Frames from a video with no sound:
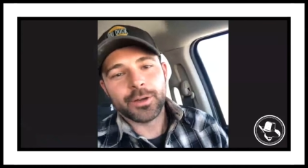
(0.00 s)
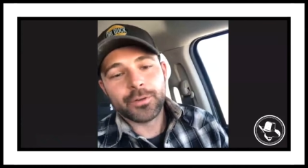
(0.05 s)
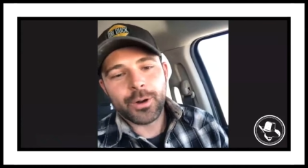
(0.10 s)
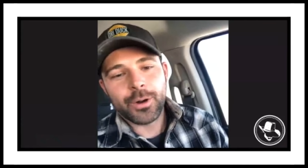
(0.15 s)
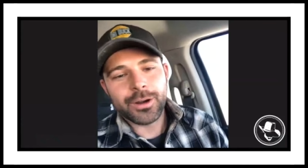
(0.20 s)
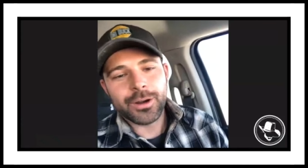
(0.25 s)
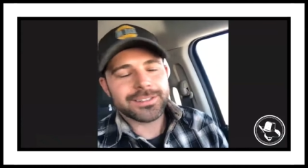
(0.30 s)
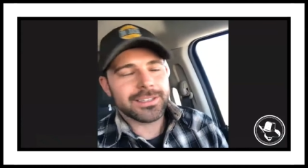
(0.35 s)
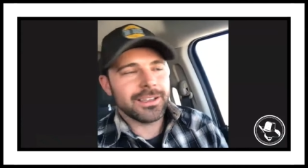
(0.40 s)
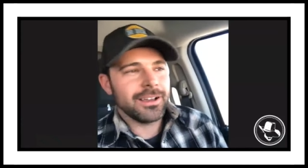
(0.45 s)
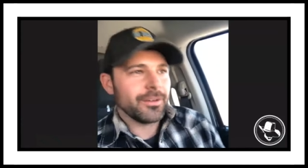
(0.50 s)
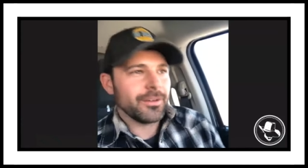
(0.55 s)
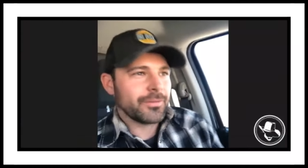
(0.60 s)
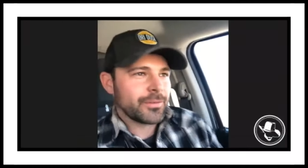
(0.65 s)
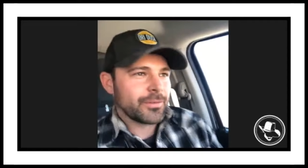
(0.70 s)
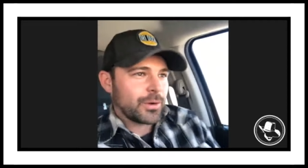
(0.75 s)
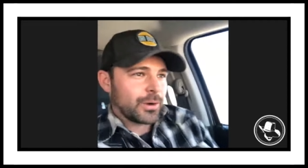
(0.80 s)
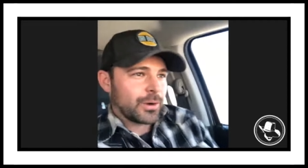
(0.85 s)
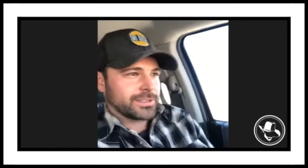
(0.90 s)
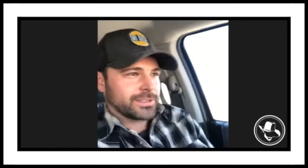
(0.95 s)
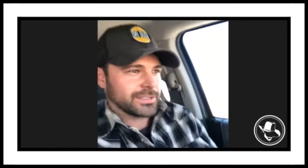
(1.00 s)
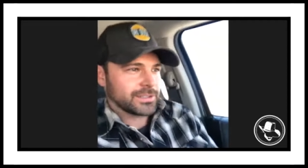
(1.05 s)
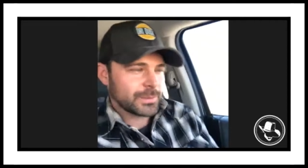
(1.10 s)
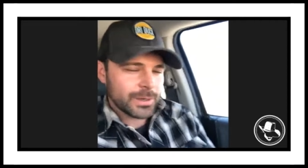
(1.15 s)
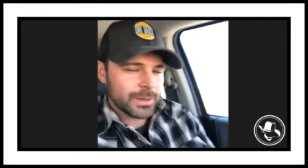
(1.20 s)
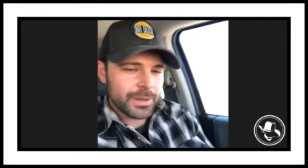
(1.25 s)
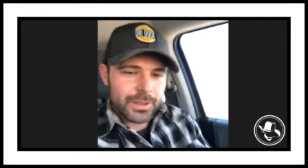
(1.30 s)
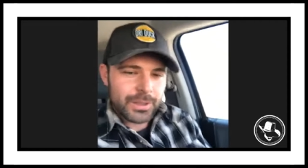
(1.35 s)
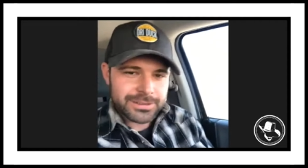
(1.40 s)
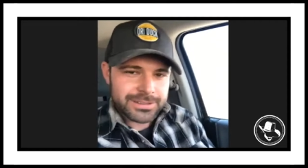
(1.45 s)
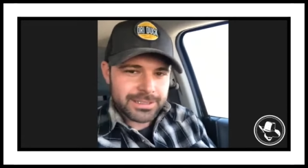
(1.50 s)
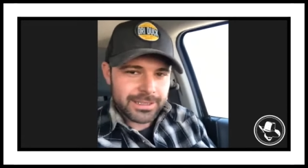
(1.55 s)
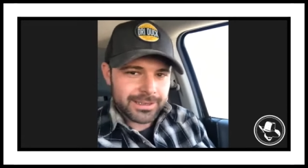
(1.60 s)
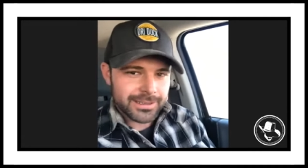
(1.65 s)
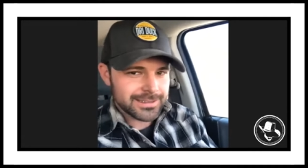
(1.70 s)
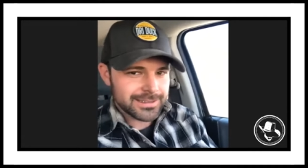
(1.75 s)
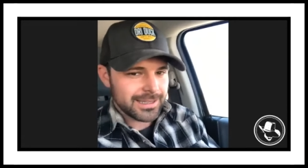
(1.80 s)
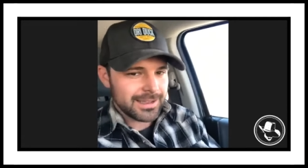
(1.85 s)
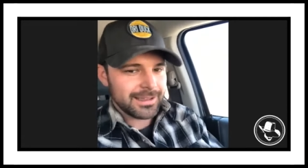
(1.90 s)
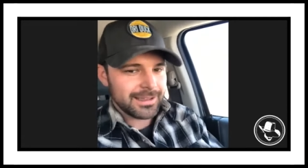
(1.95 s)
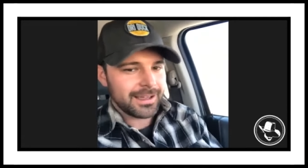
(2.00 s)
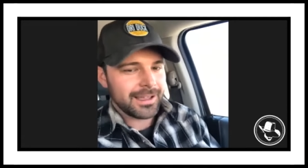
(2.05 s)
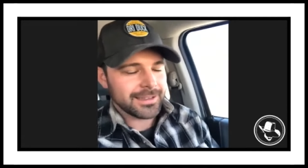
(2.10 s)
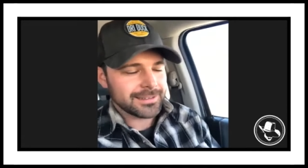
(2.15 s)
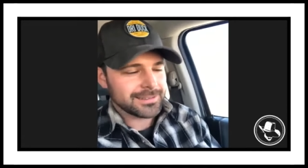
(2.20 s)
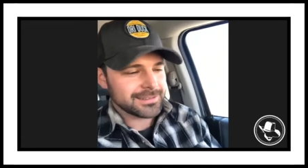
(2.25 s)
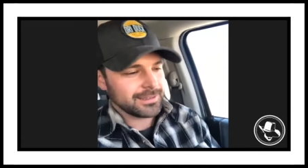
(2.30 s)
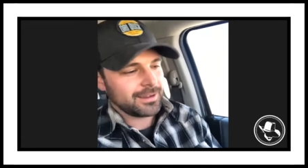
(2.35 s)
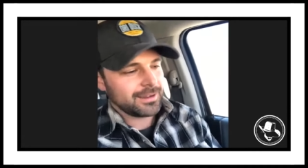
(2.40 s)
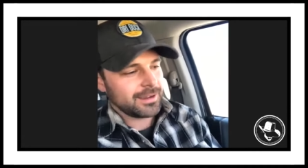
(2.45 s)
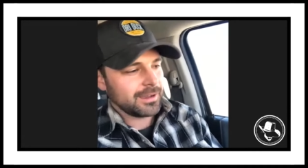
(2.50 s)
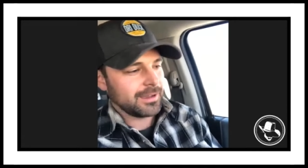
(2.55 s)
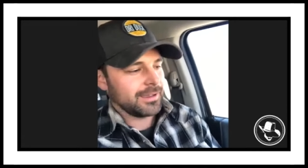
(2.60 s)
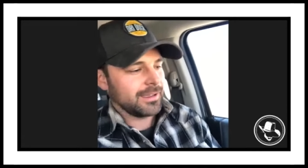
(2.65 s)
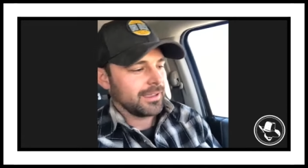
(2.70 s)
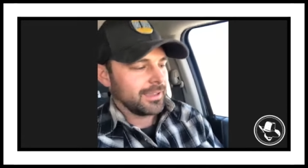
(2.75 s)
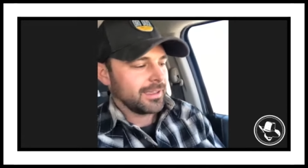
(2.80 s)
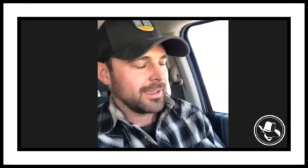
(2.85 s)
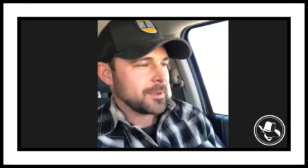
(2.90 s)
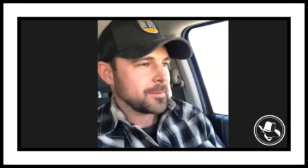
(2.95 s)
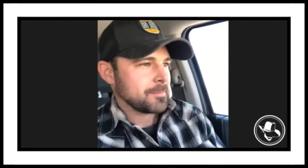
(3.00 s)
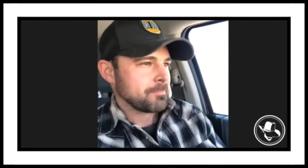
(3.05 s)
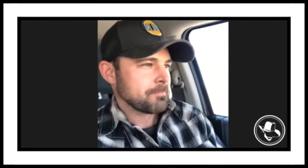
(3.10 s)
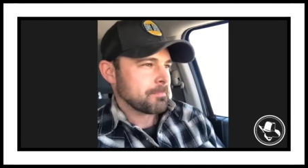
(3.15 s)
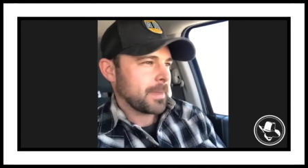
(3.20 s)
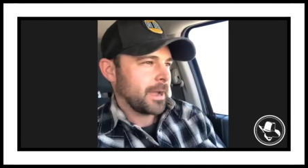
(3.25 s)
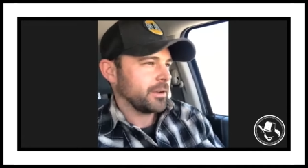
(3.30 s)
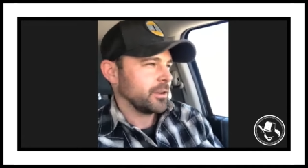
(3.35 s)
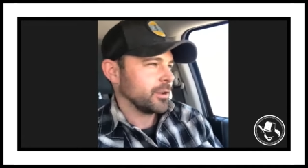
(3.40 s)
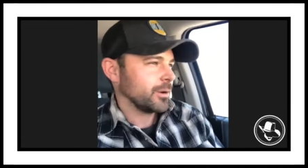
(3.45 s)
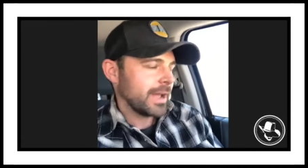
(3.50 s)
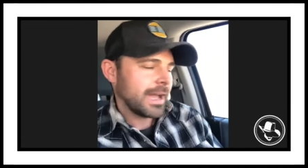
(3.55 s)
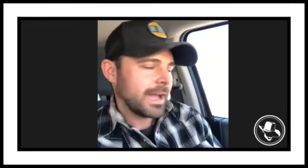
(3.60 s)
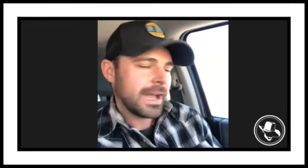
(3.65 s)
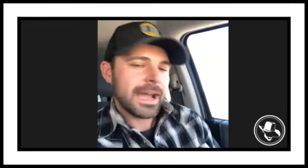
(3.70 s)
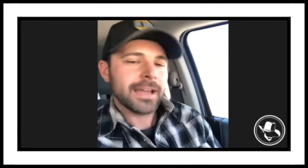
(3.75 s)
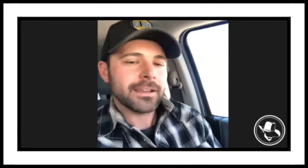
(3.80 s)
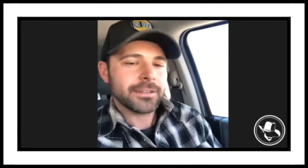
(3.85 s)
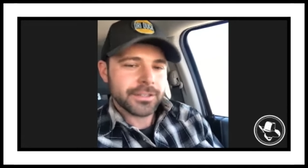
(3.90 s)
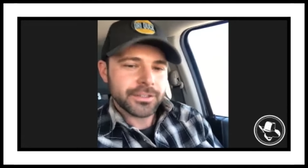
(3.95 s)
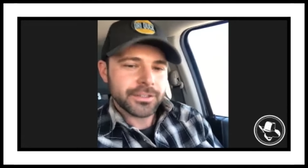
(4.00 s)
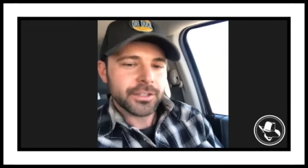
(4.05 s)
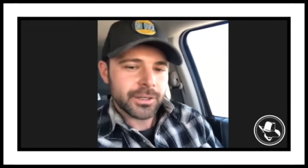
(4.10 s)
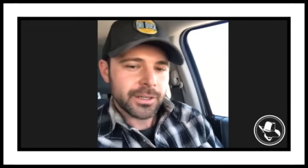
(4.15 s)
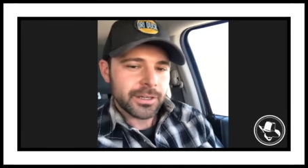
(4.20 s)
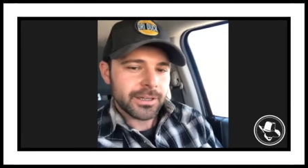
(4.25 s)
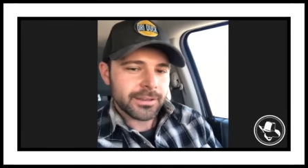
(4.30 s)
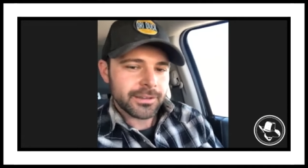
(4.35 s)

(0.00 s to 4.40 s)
course, of course, it's one of those things. I saw I knew I had to do it.